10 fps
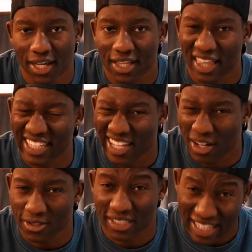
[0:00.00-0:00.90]
That's the kind
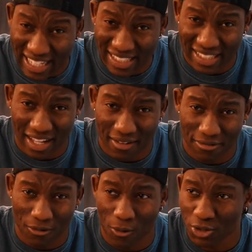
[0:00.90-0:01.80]
of stance that
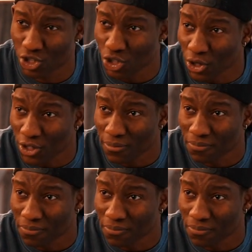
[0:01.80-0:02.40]
I've always took.